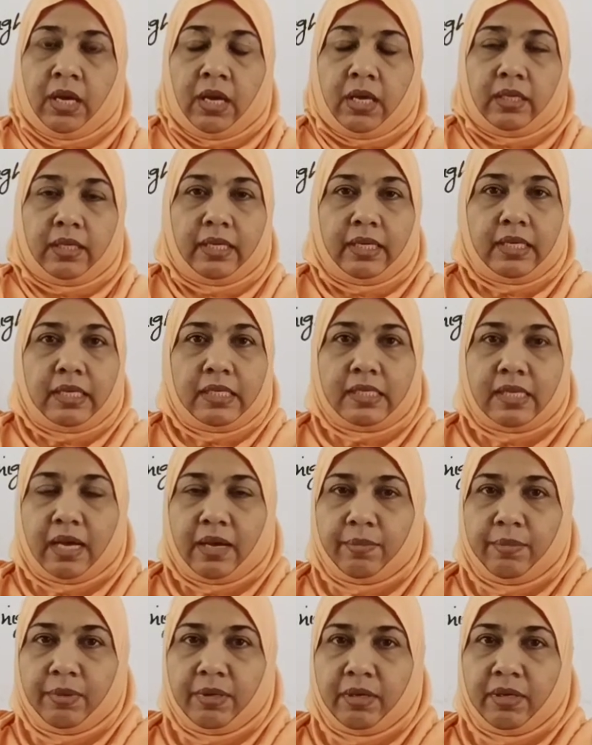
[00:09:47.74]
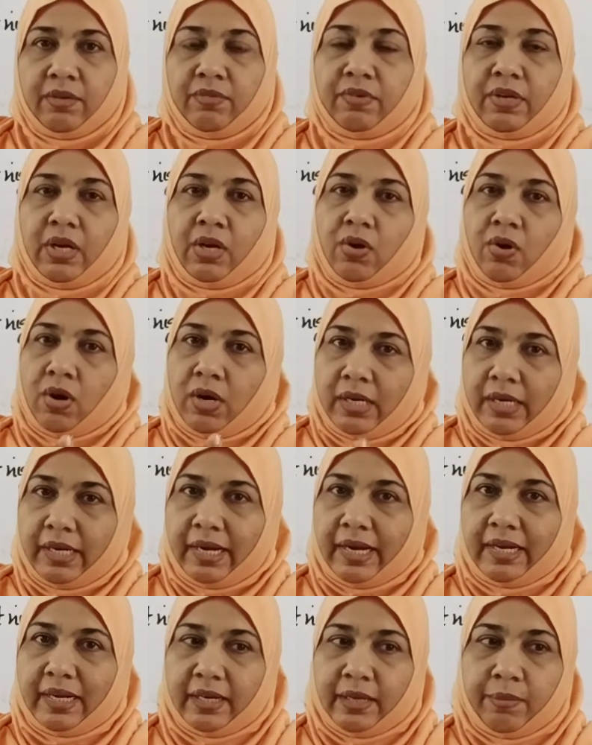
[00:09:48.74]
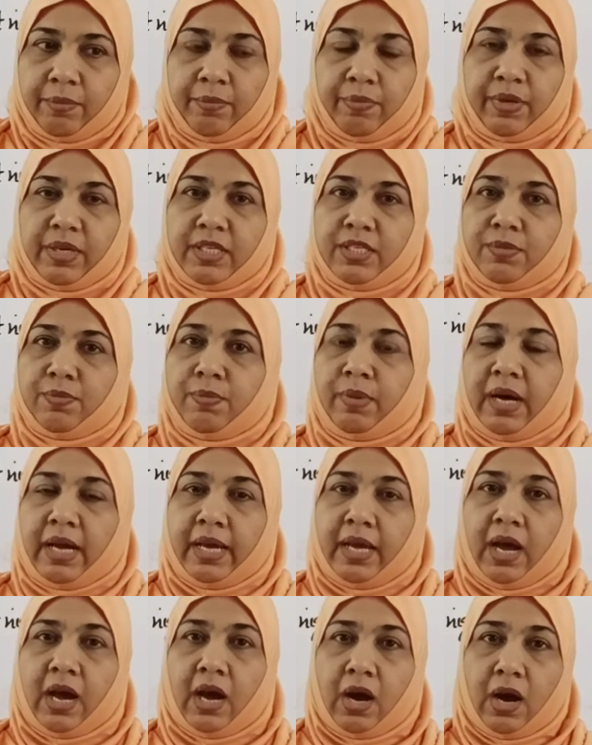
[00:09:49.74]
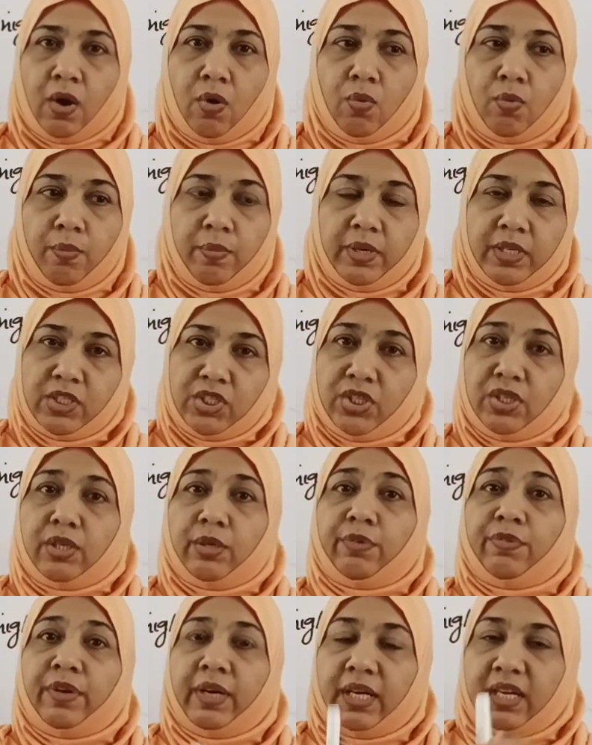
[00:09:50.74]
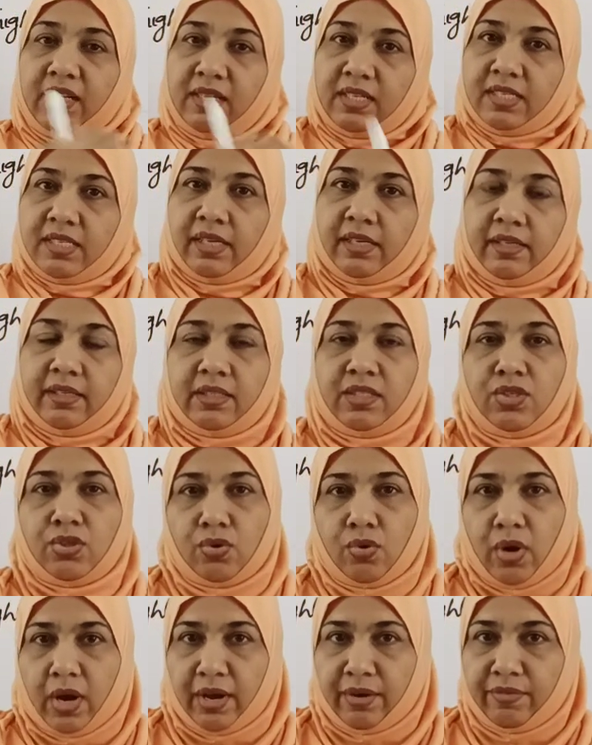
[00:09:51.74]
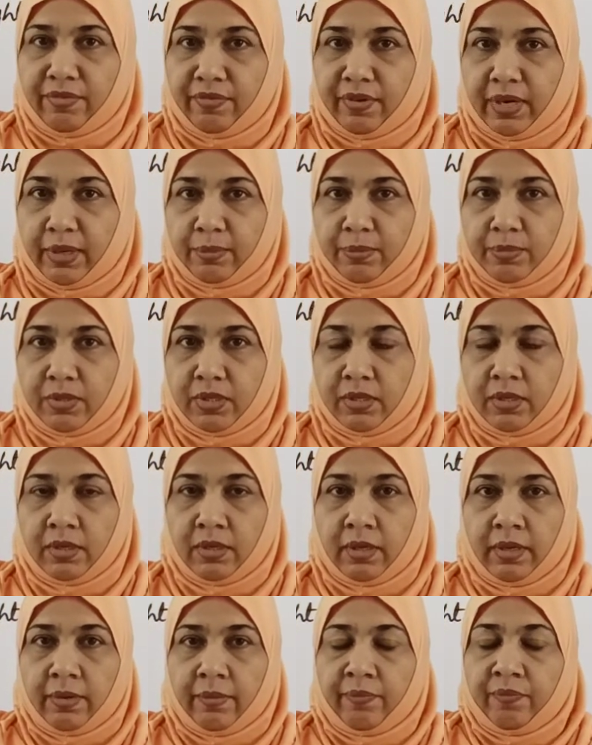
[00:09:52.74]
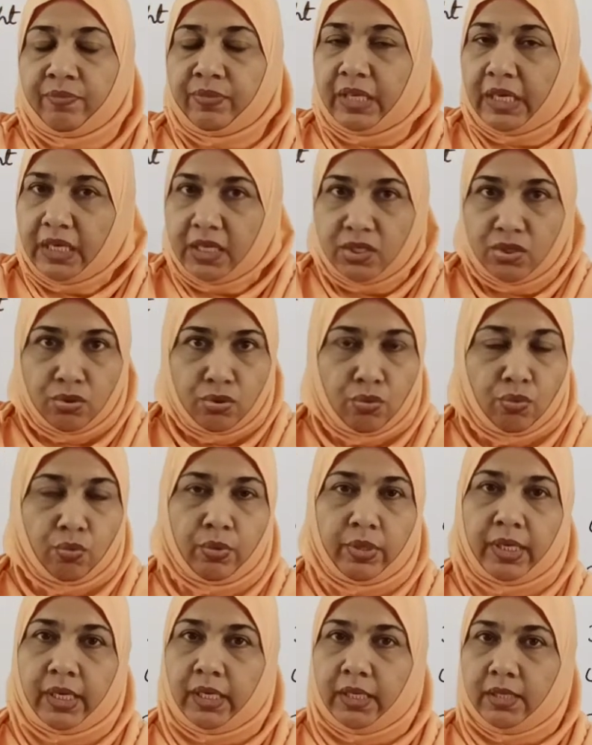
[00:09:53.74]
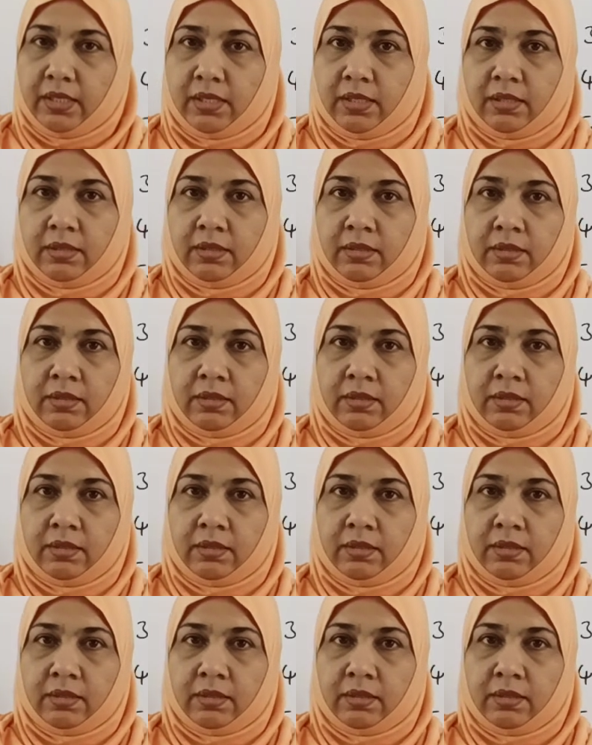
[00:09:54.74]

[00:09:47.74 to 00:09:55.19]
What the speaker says: The examiner will not get impressed by how much difficult sentence you have framed. There is no need.